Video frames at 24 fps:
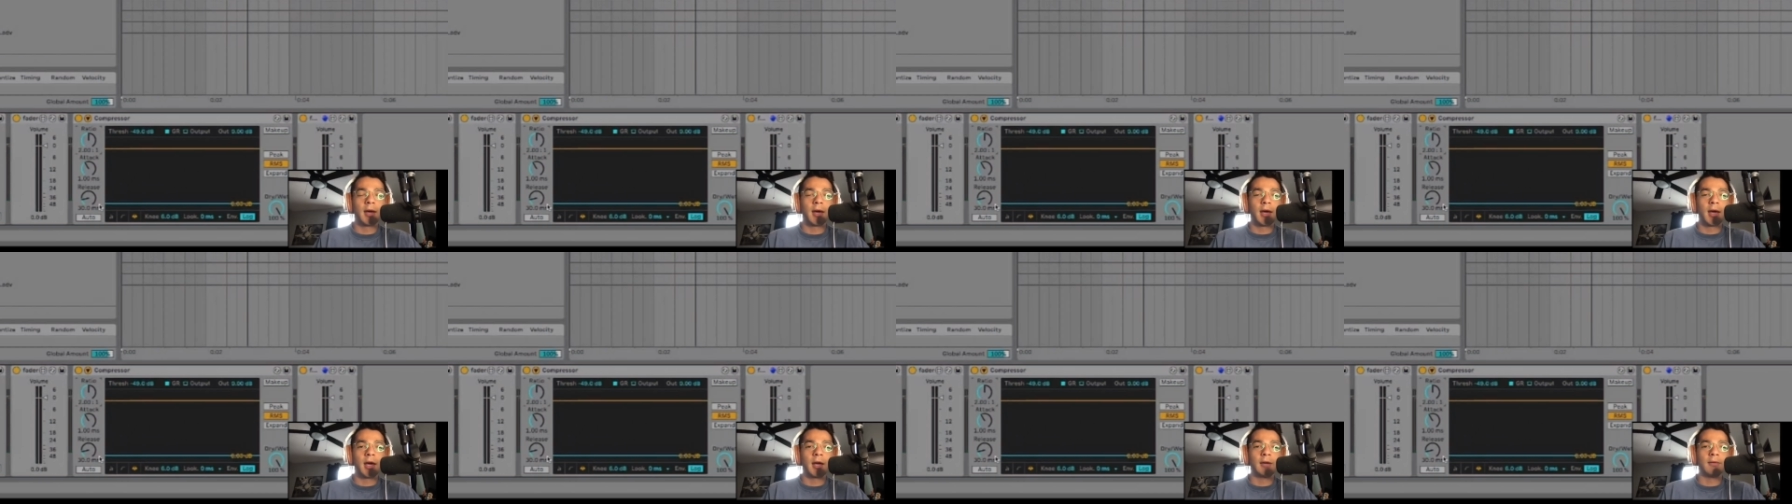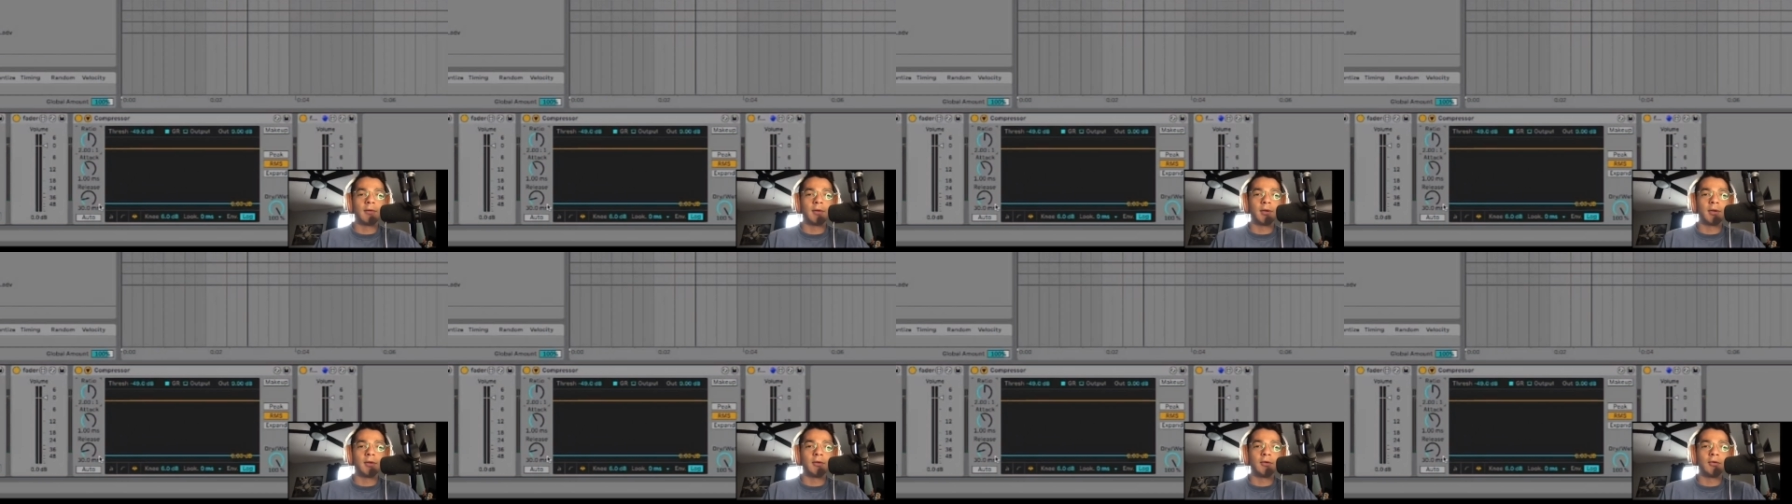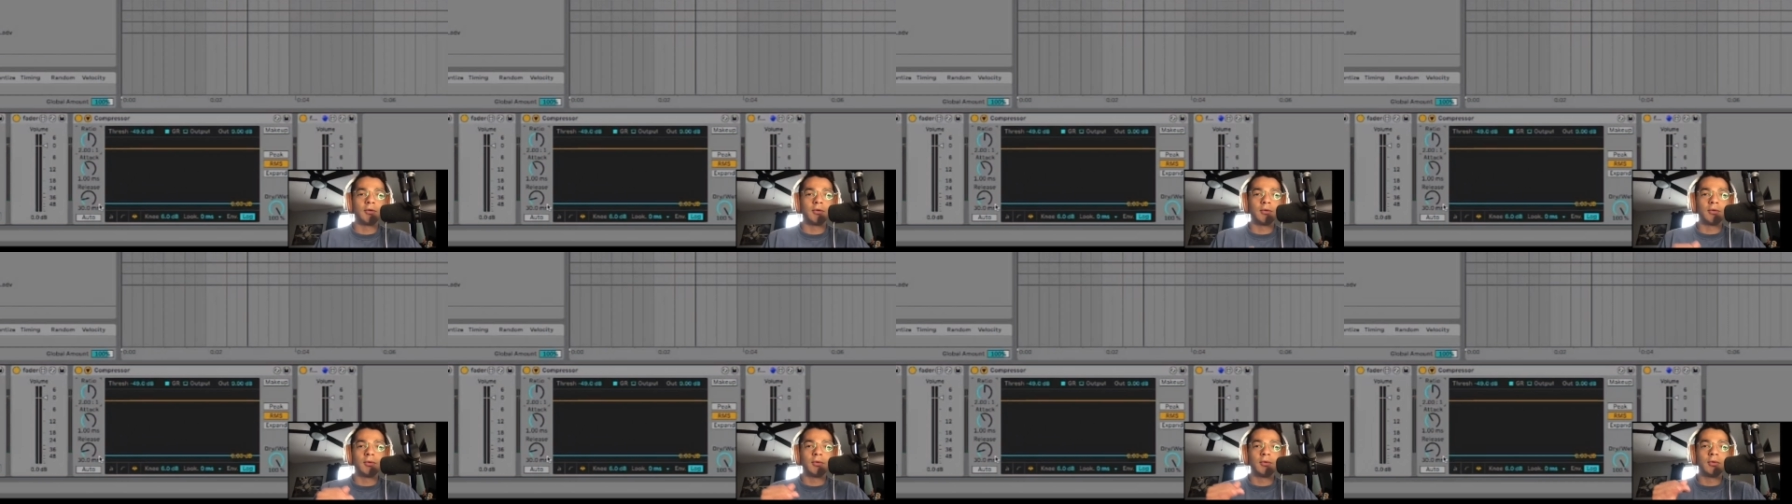every
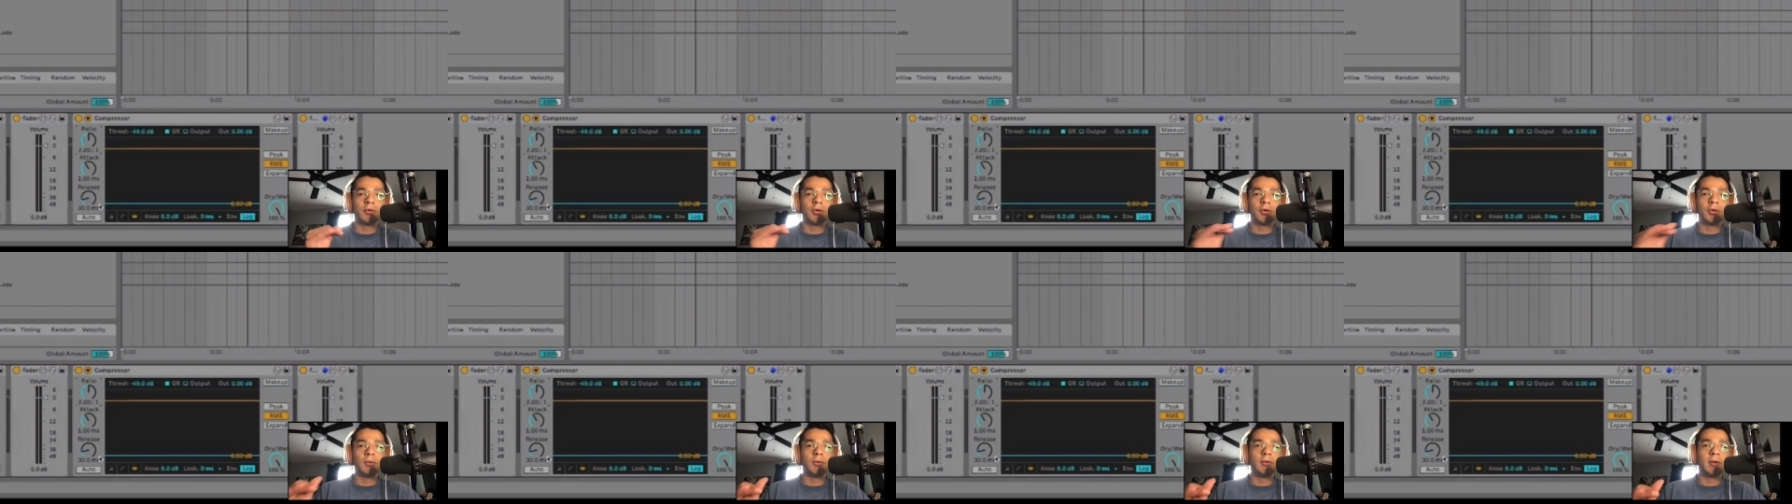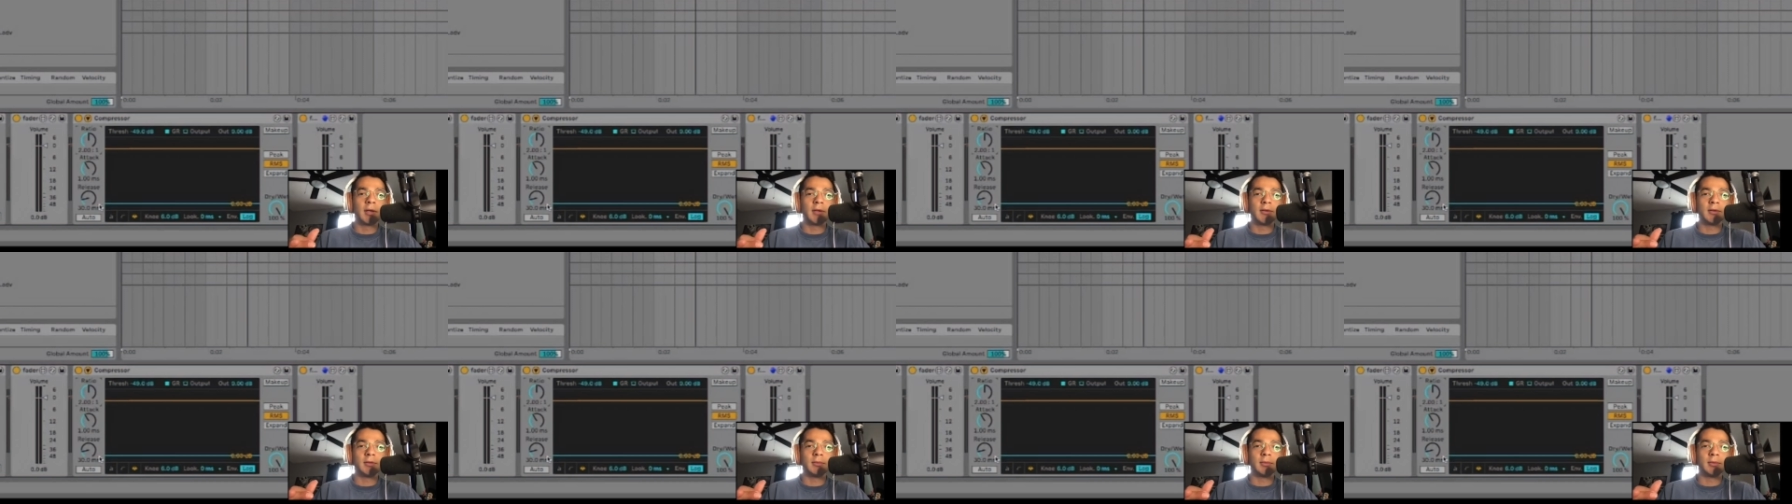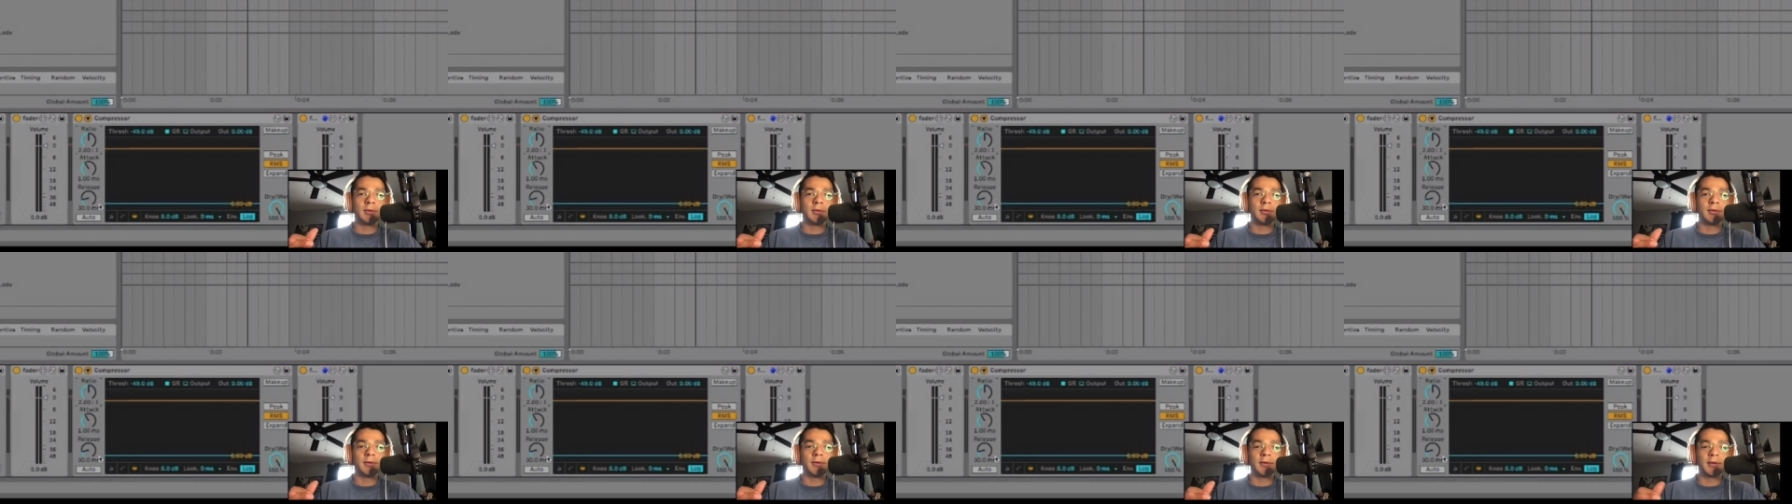2
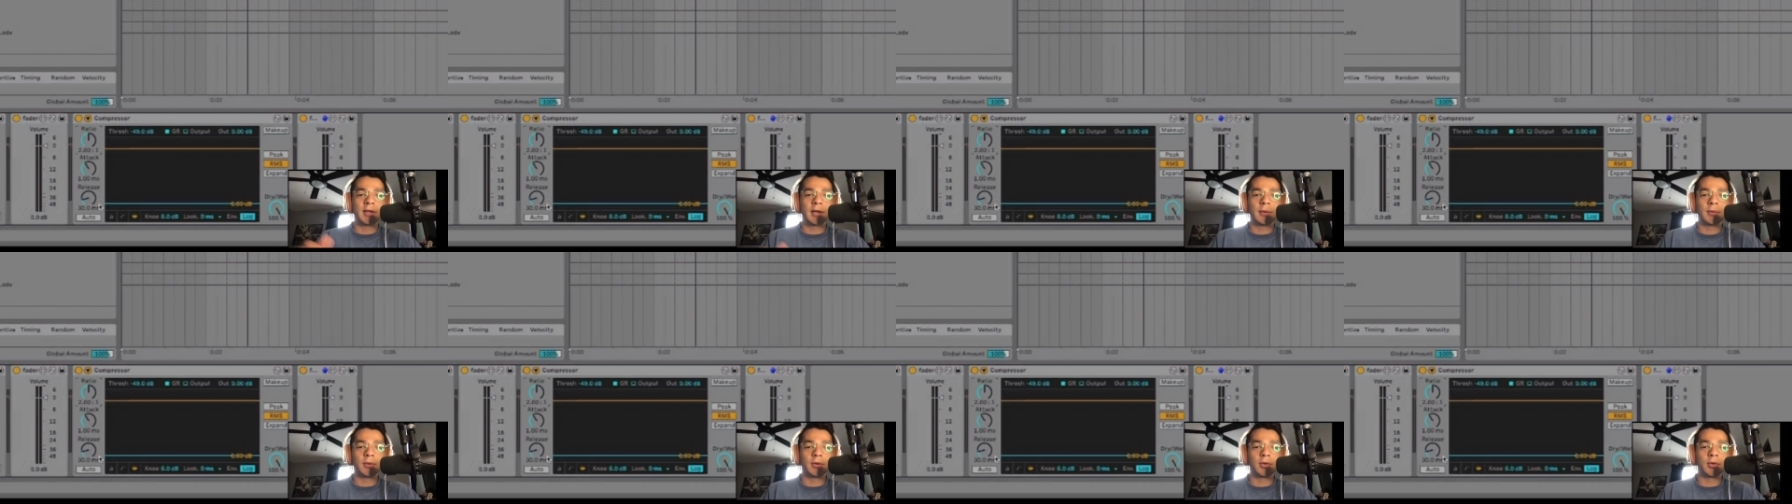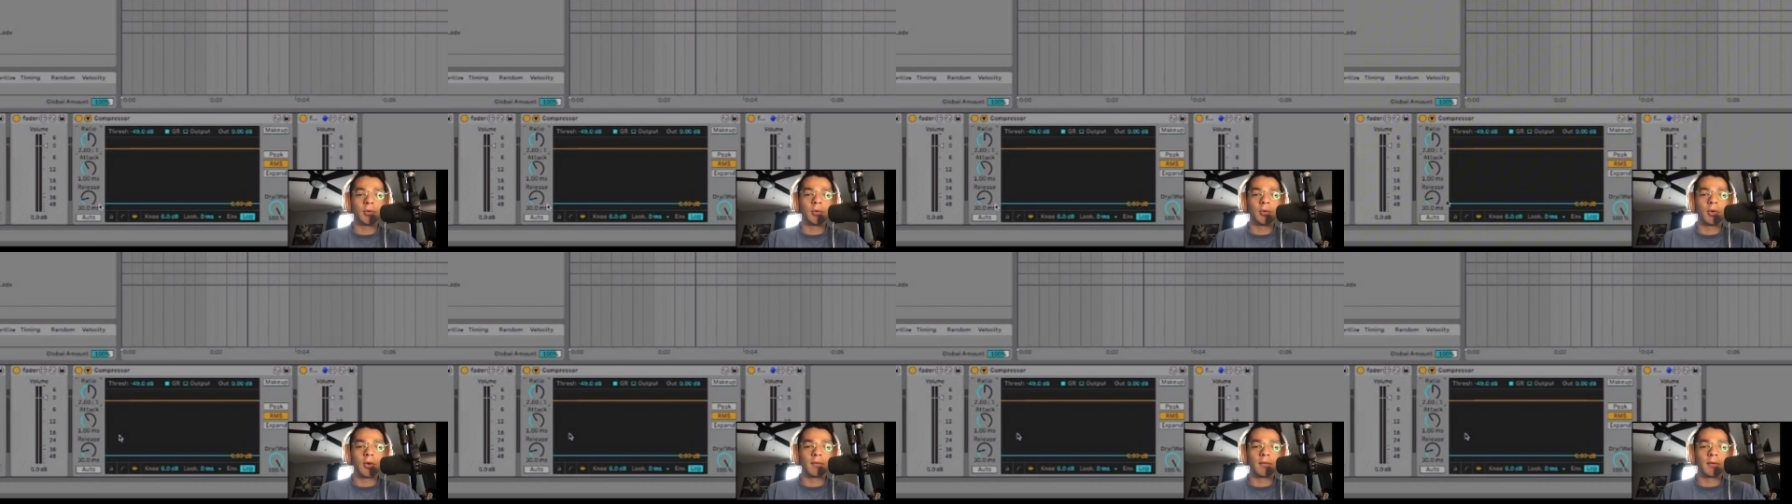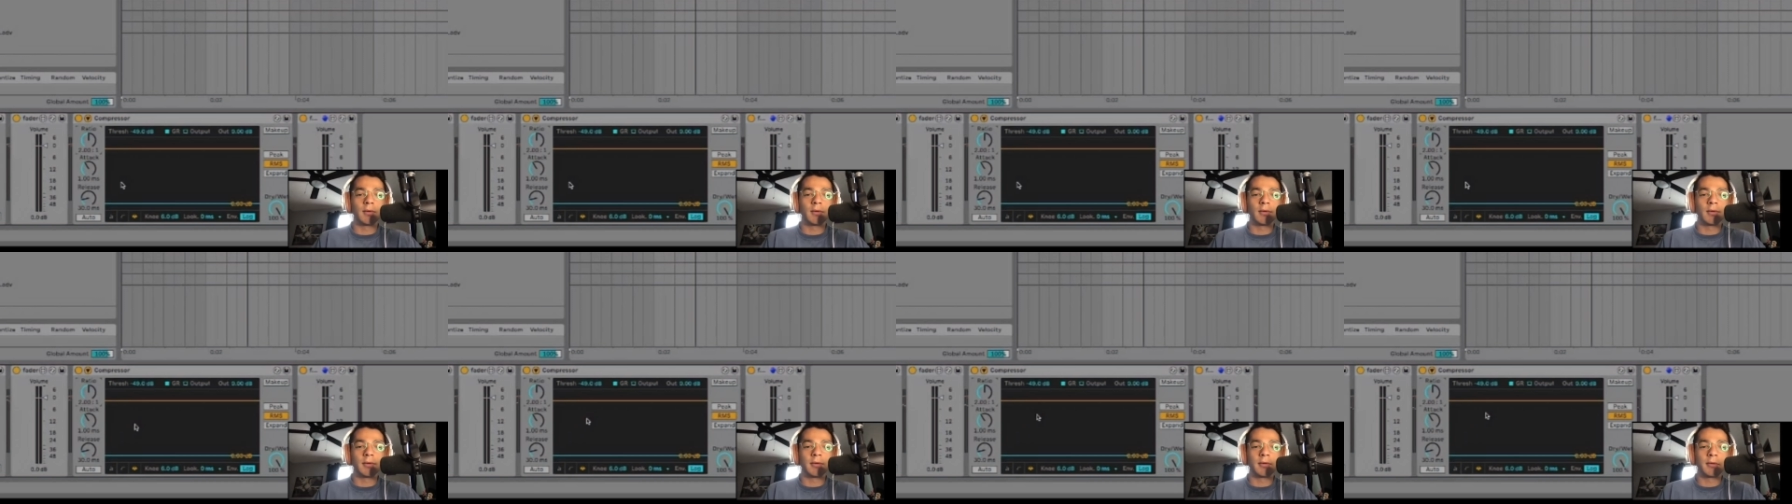decibels that we go
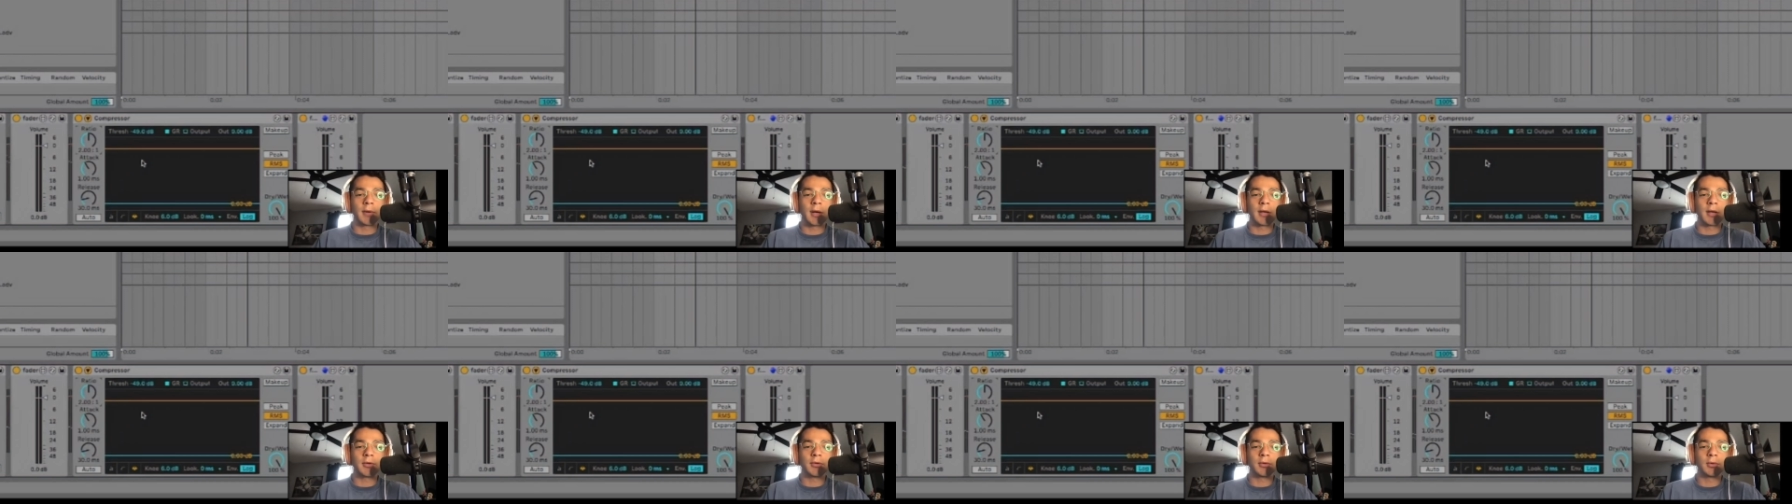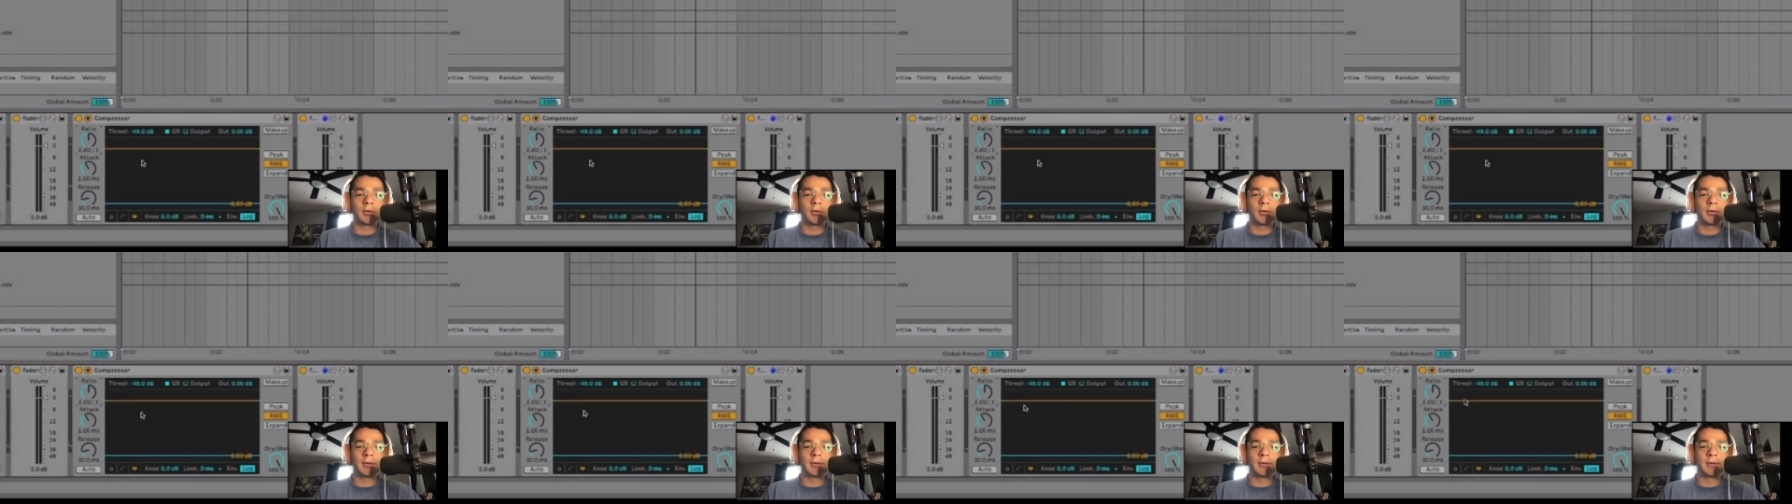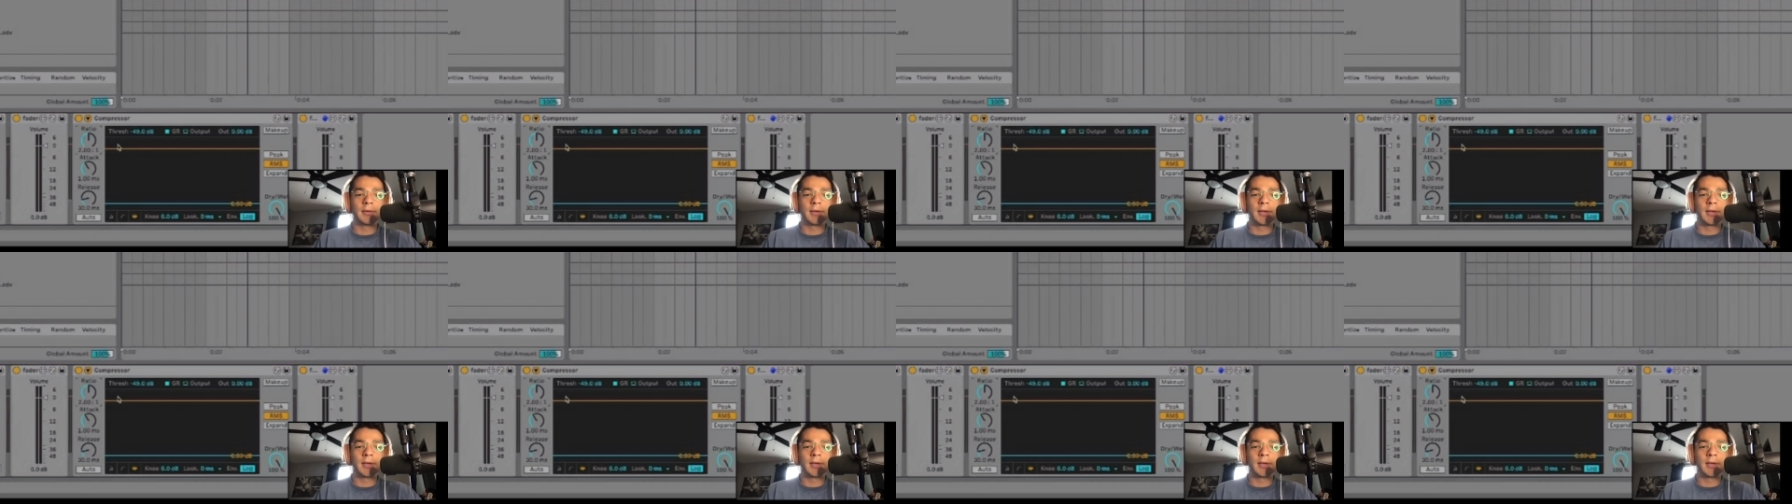over the threshold,